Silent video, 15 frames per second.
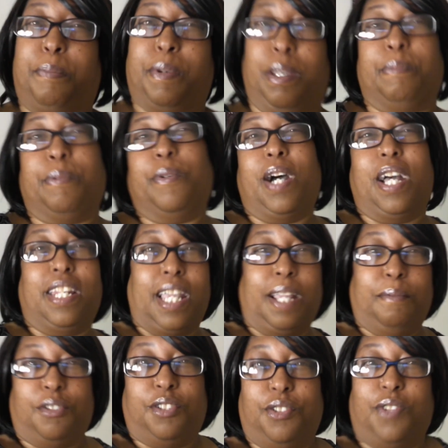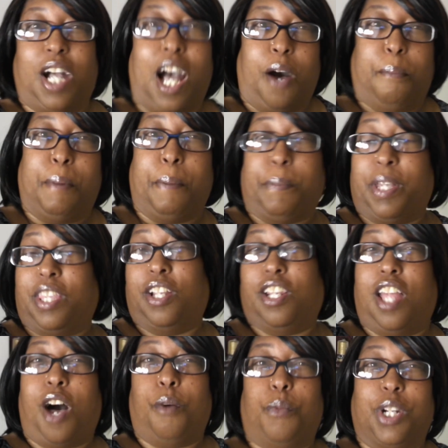the people I named you out. My
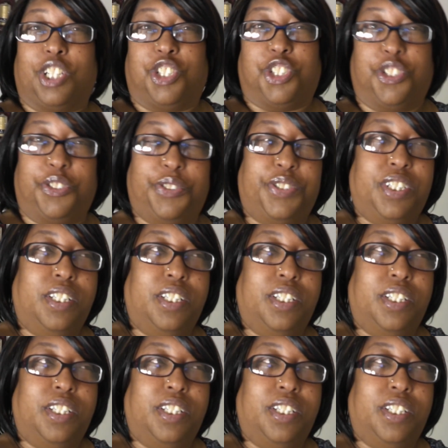brother-in-law Richard.